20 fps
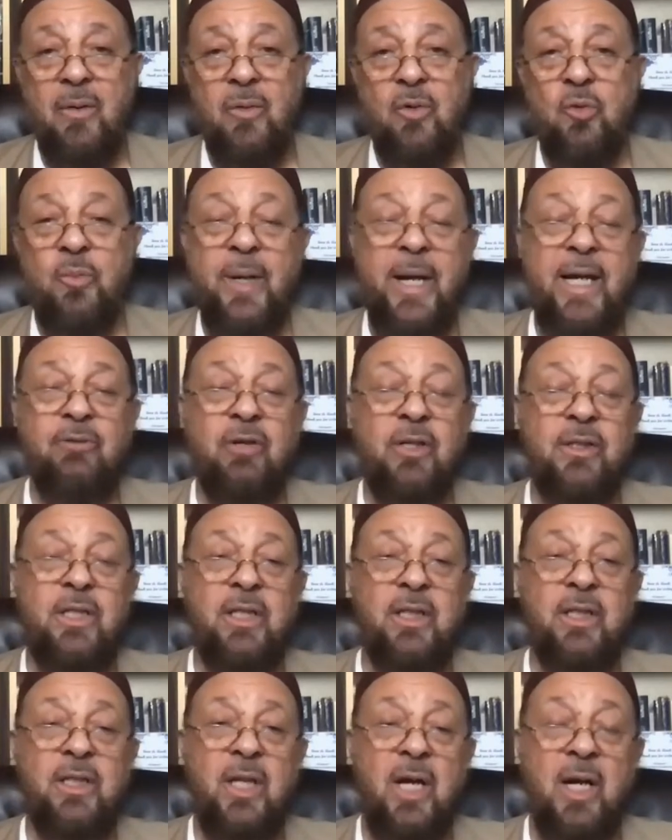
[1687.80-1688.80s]
Ubay
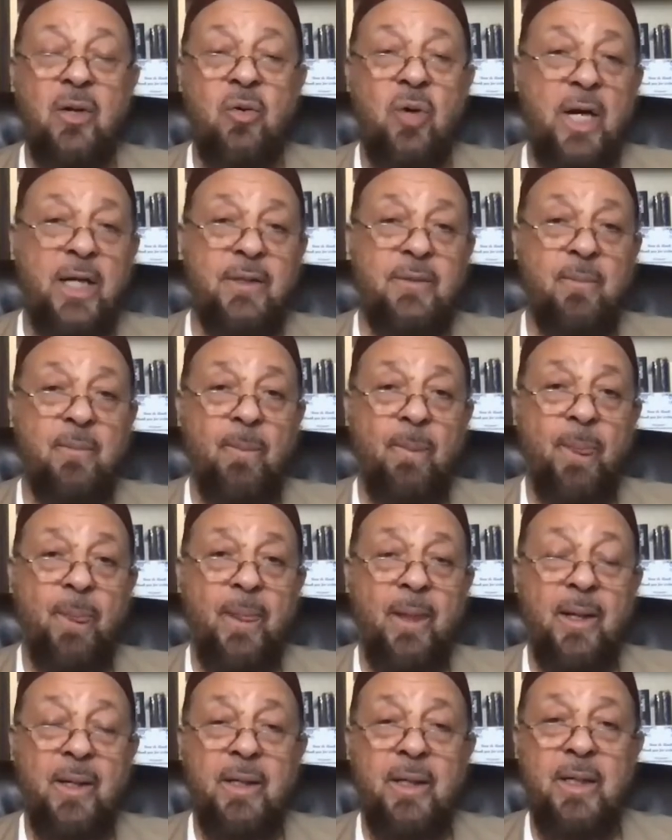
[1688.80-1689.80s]
radiallahu anhu,
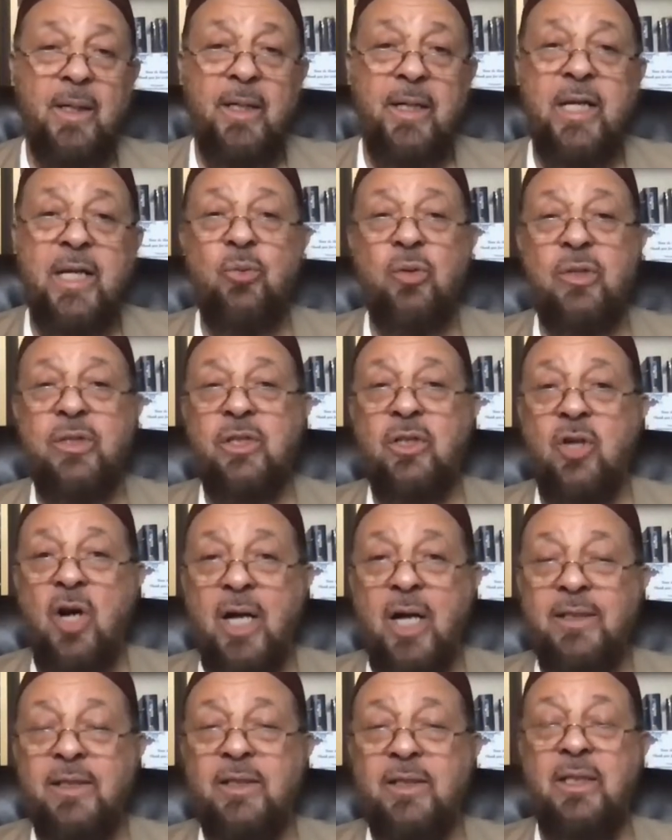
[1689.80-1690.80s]
he was
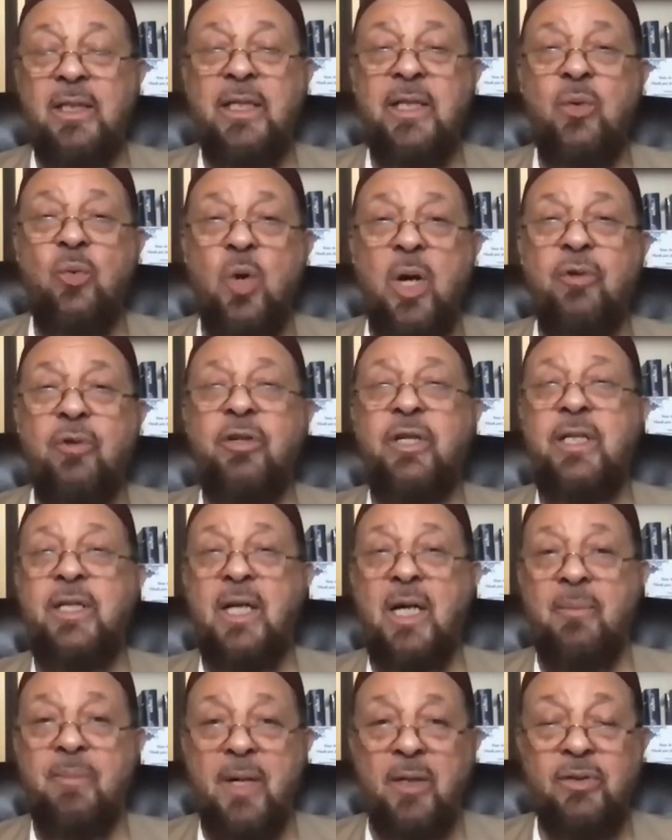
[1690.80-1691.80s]
constantly worried
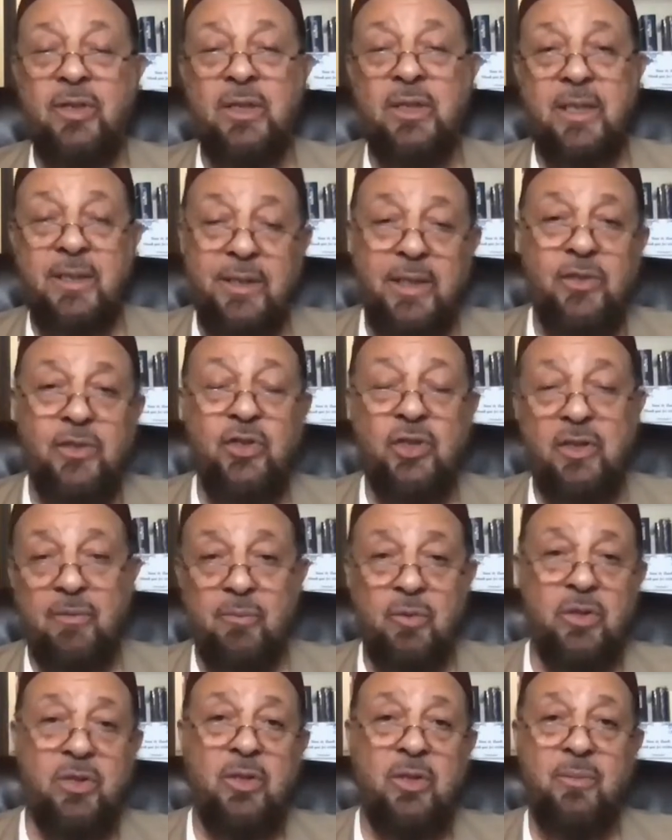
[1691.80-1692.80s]
about the condition of
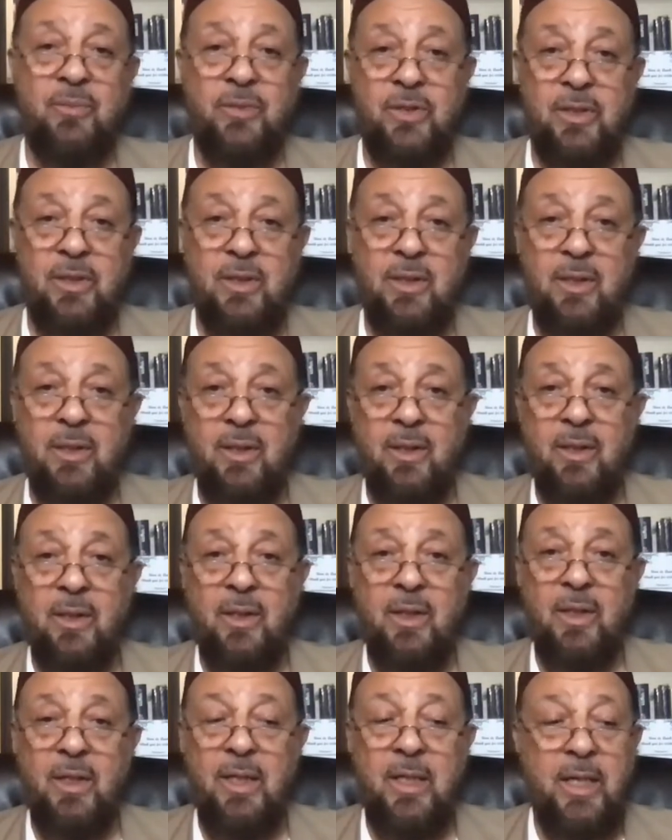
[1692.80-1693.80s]
Muslims.
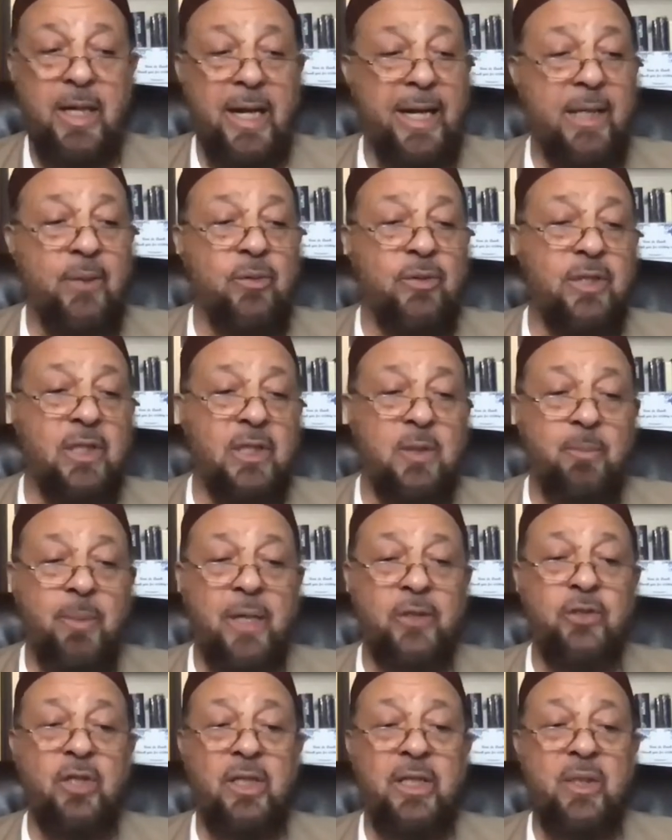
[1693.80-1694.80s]
And he was
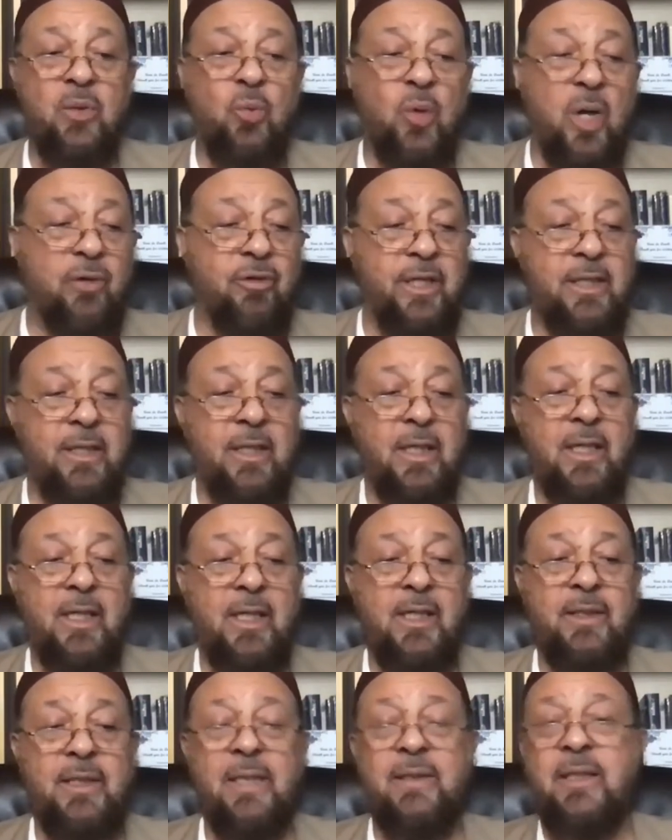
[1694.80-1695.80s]
especially worried
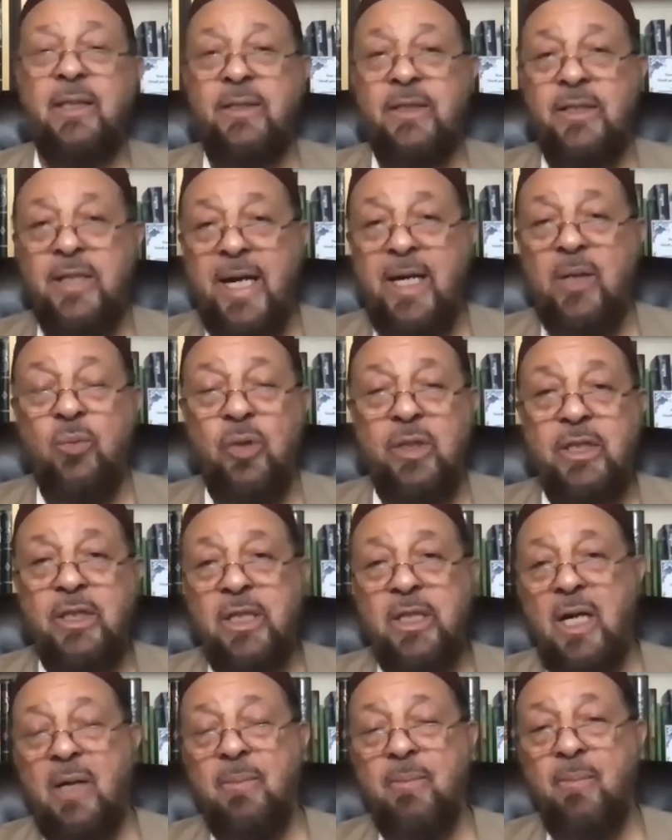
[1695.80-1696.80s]
that the day would
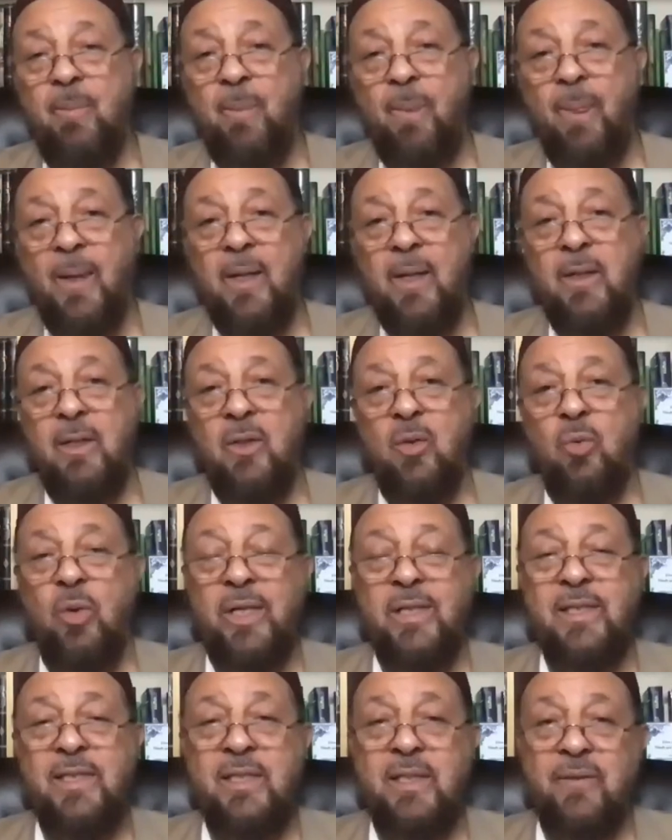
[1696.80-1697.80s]
come
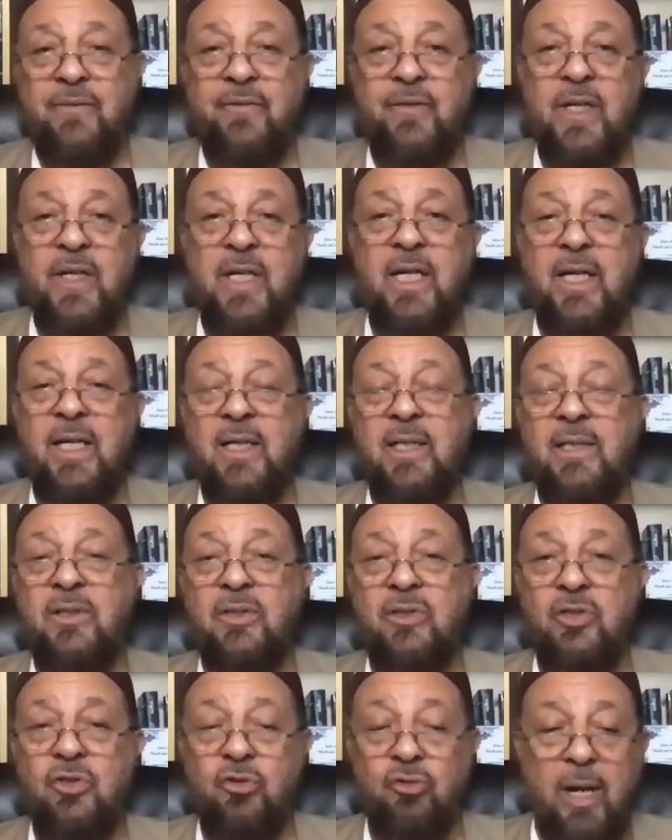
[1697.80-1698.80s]
when severe
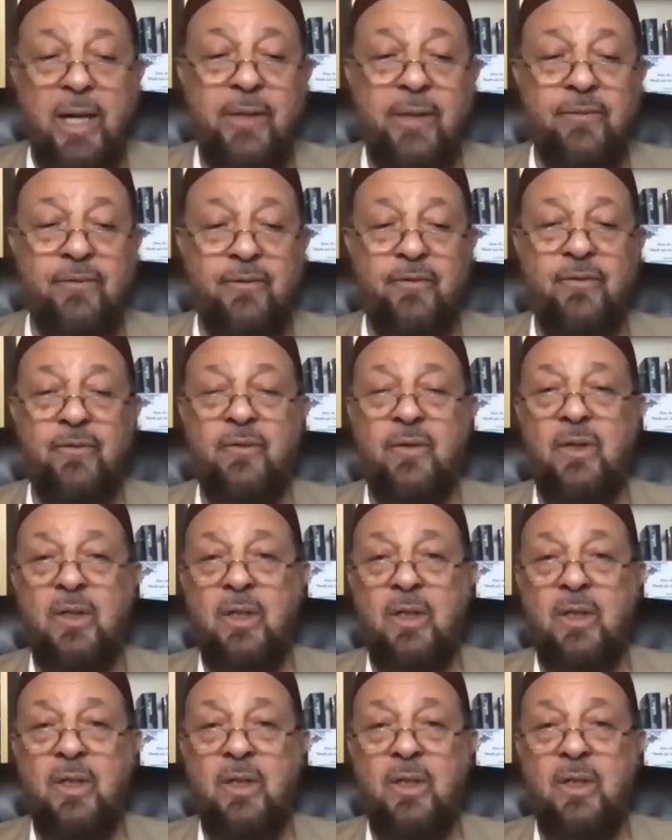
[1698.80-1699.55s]
strife